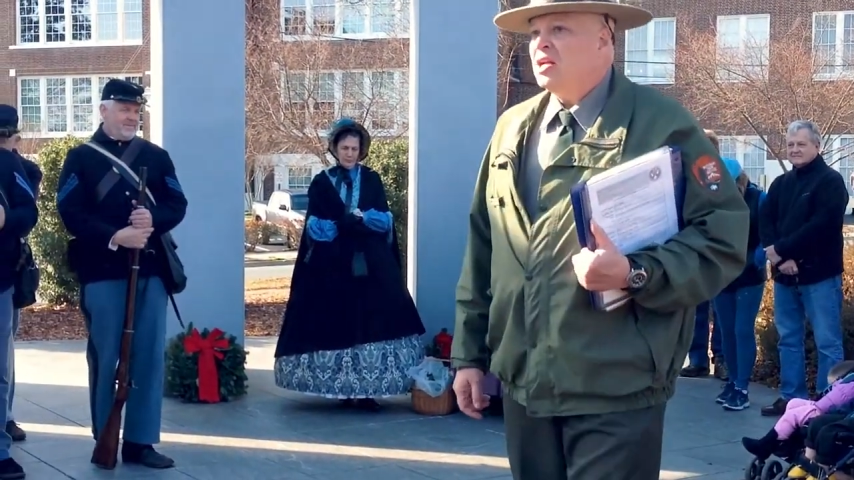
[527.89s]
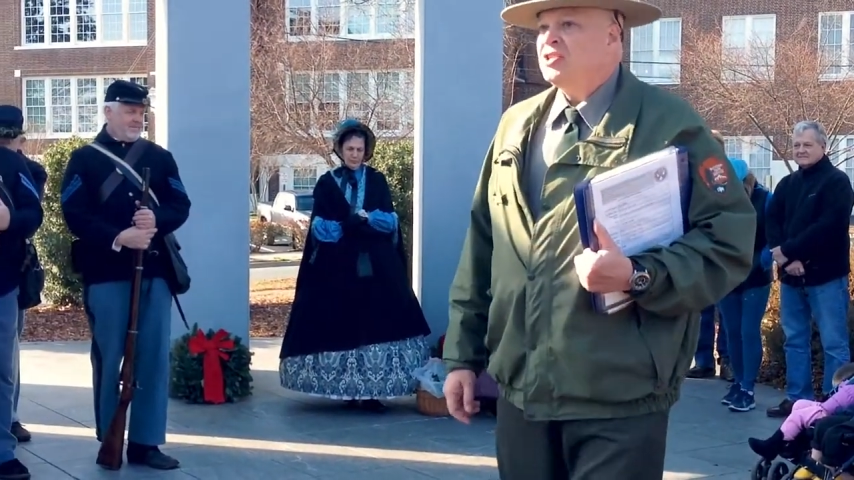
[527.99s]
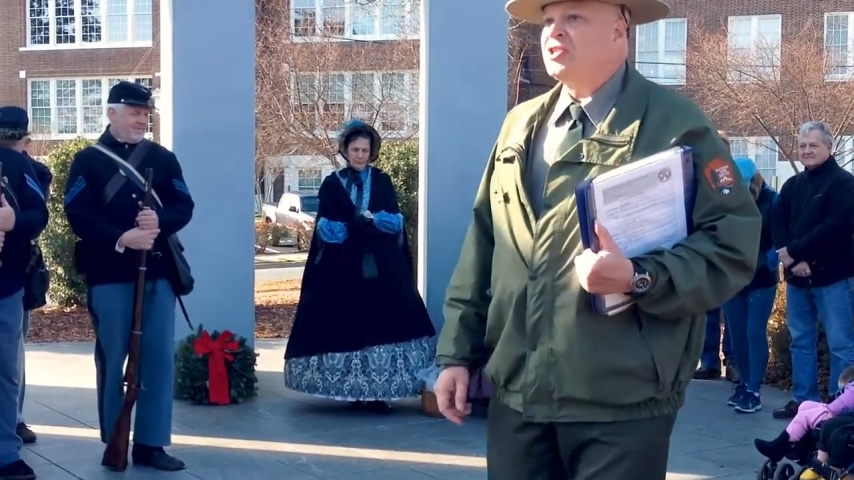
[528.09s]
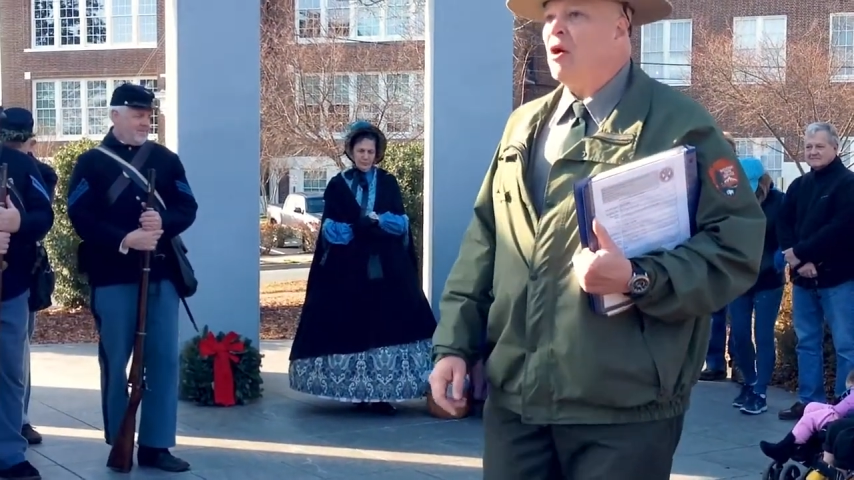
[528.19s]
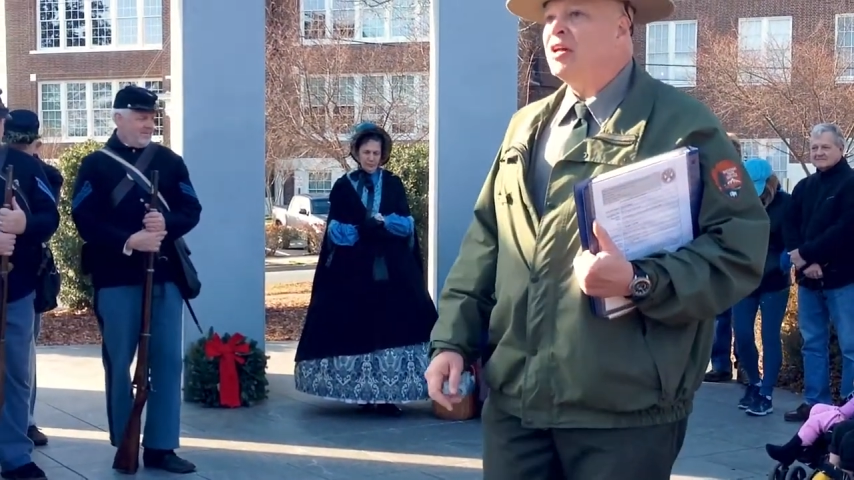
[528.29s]

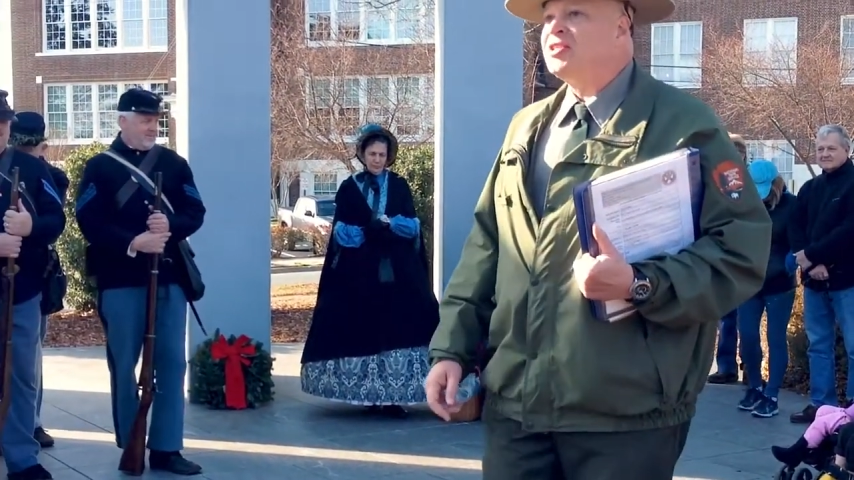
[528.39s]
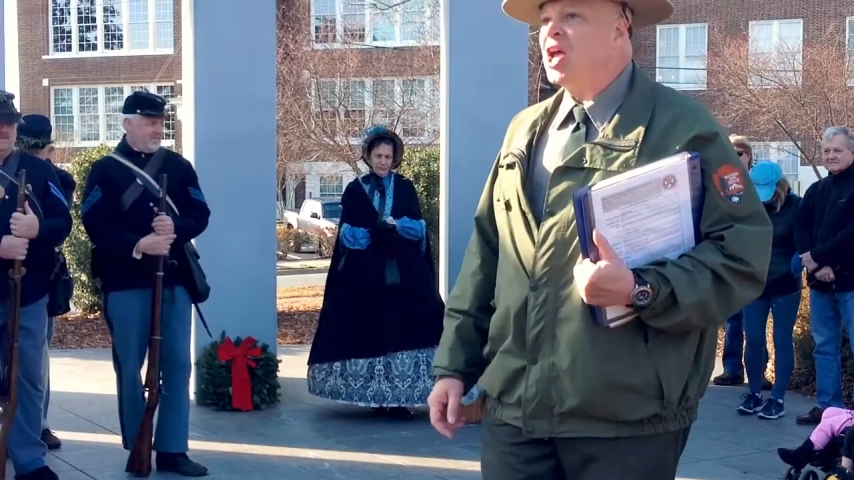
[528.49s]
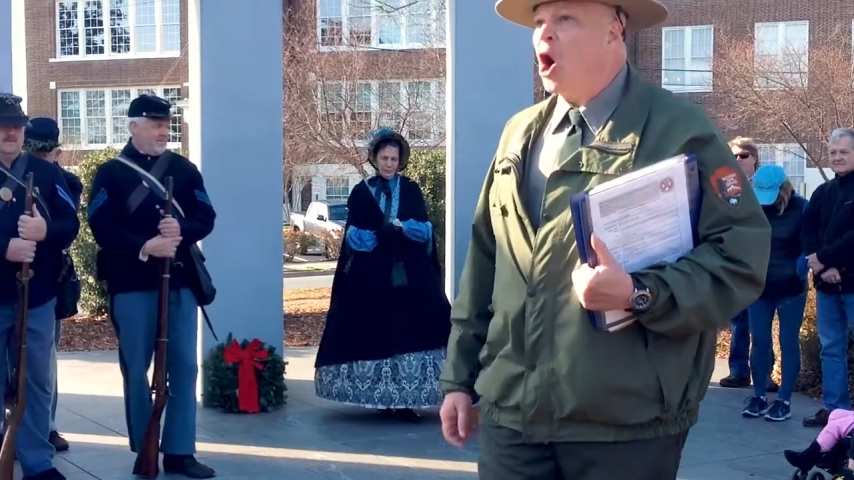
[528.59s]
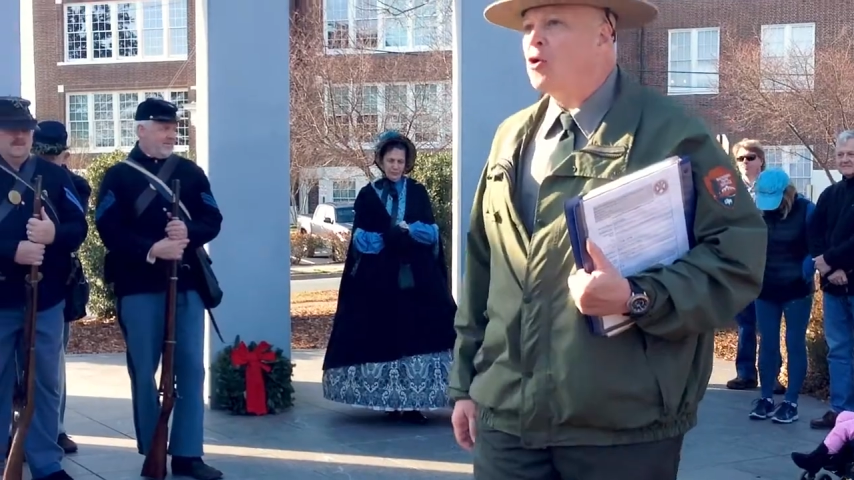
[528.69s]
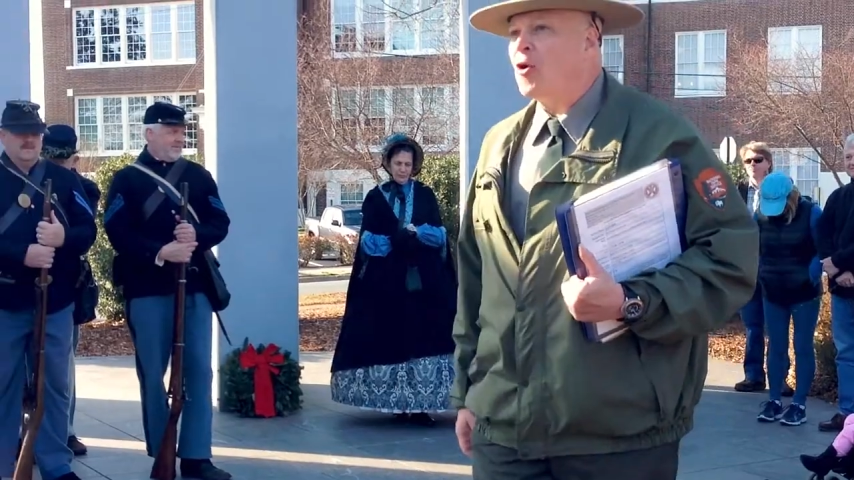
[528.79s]
so and
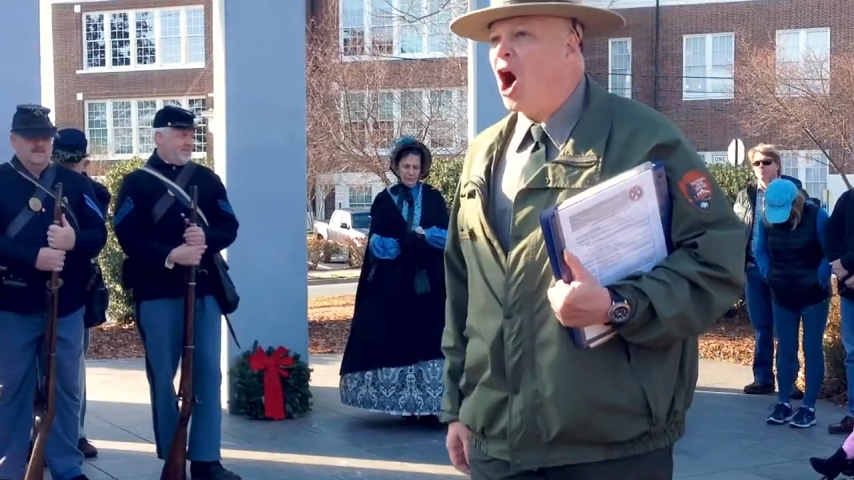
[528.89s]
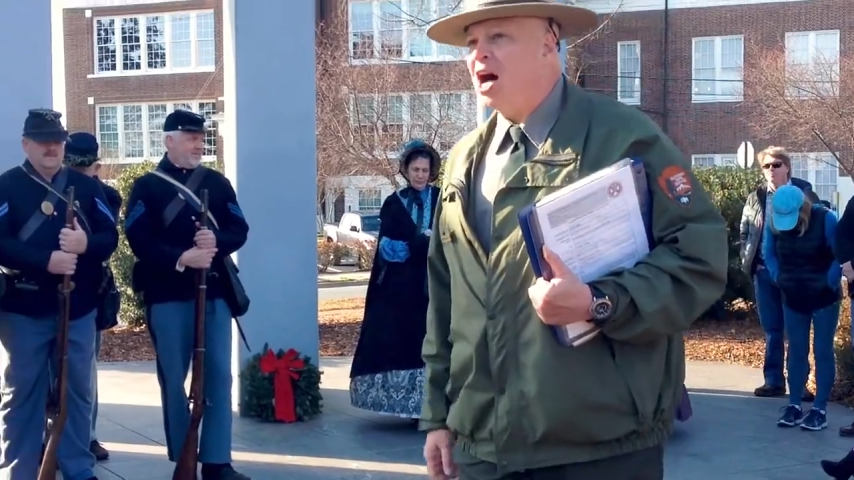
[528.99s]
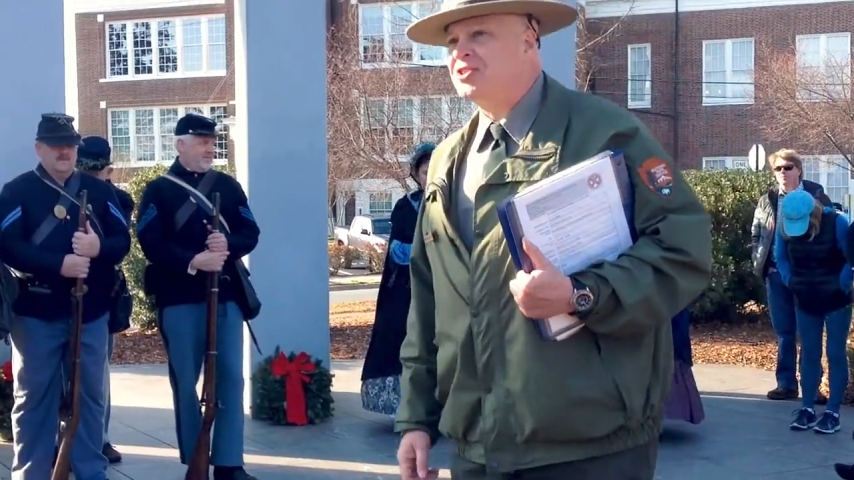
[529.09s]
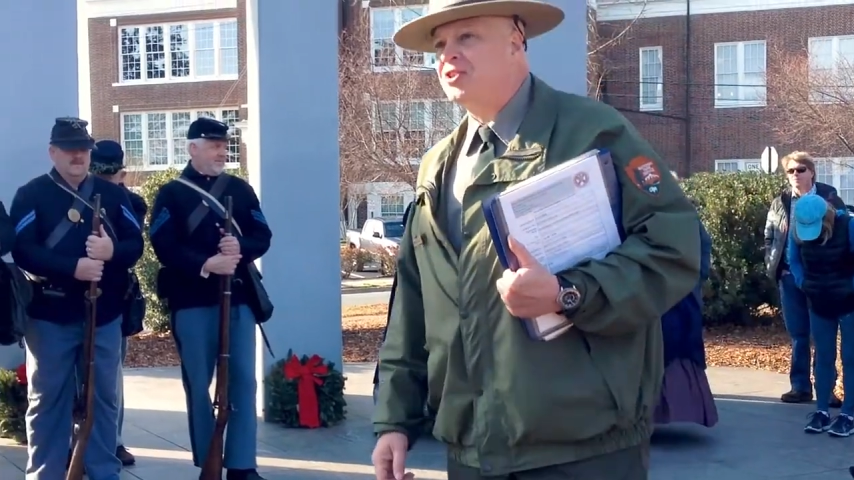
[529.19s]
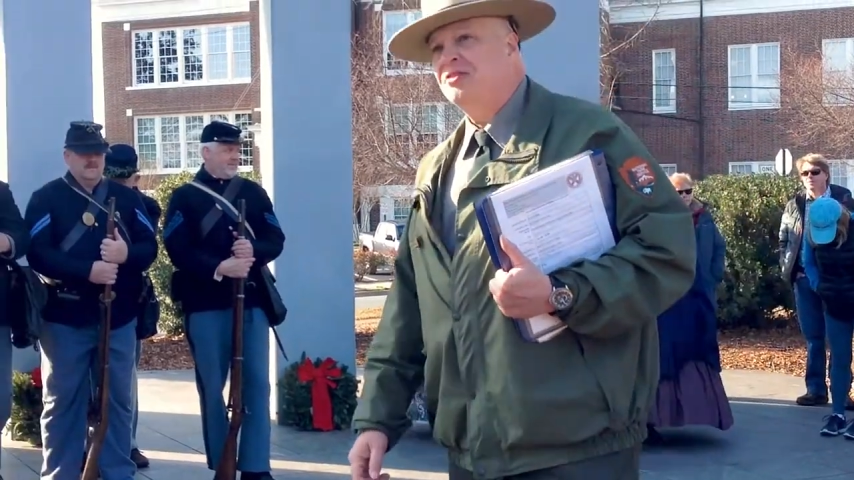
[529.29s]
so
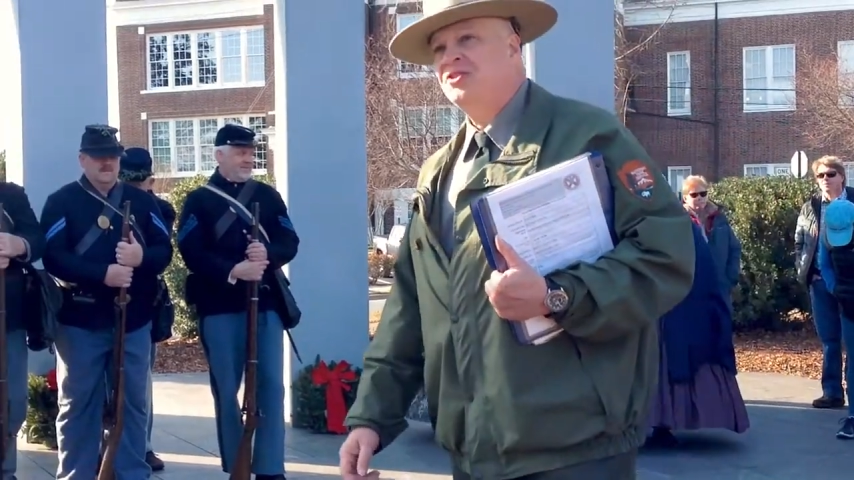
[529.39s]
cross